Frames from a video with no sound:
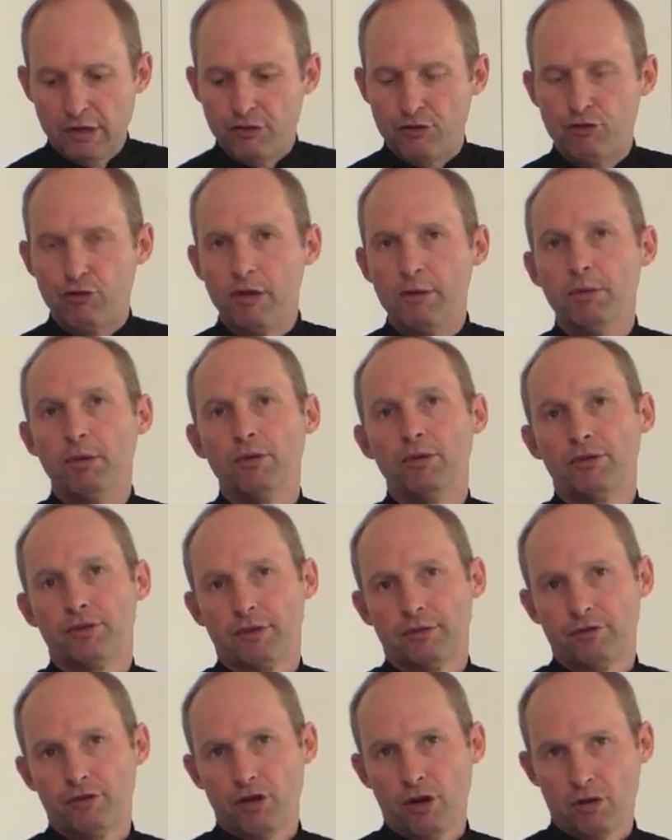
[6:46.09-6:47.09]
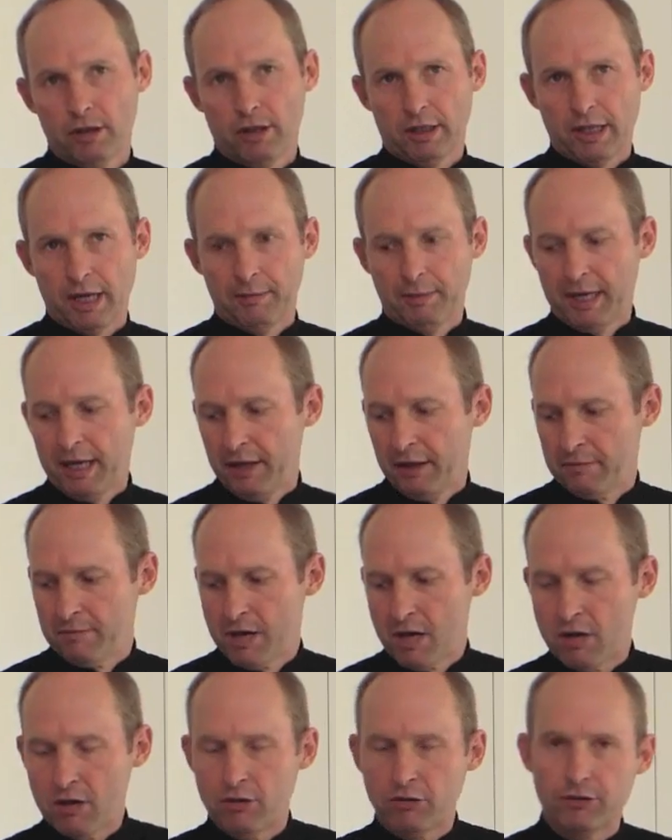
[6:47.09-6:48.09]
dribbles of chocolate coming out of the
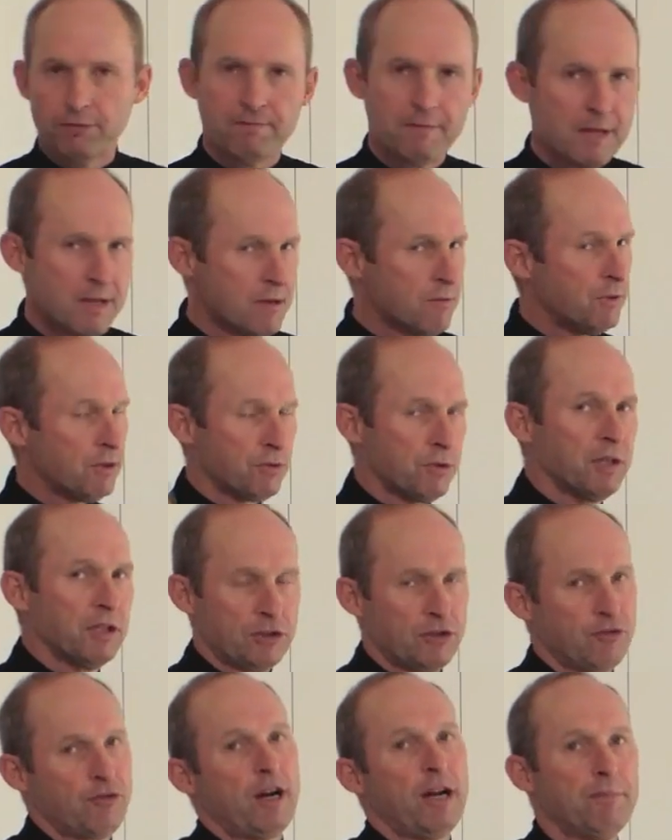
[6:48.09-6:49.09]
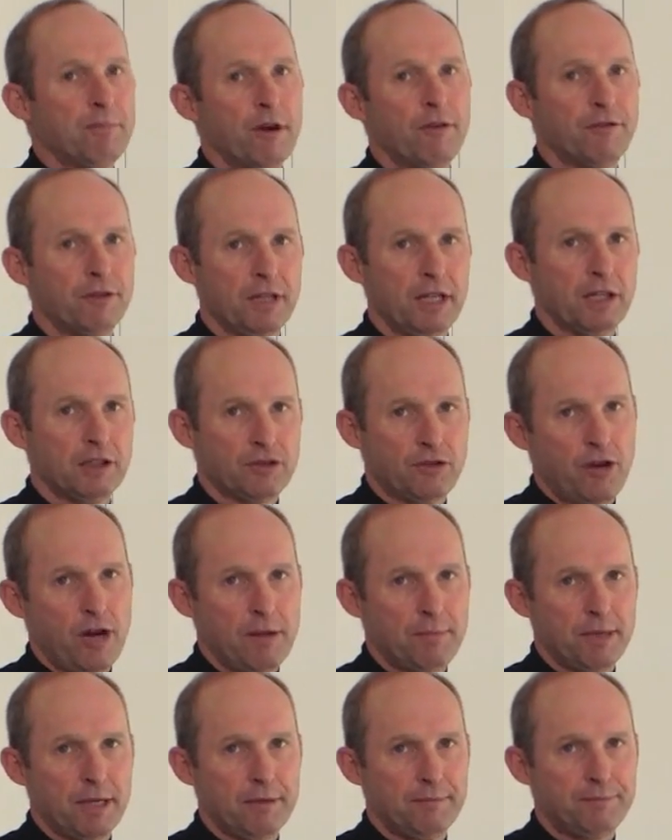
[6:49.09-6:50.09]
mold, which we're going to scrape off with our
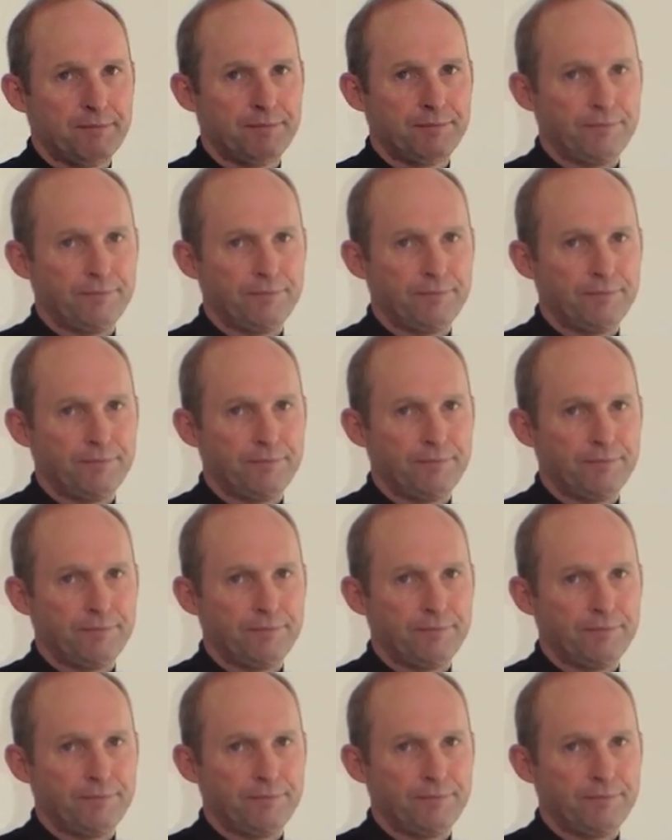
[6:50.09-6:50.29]
scraper.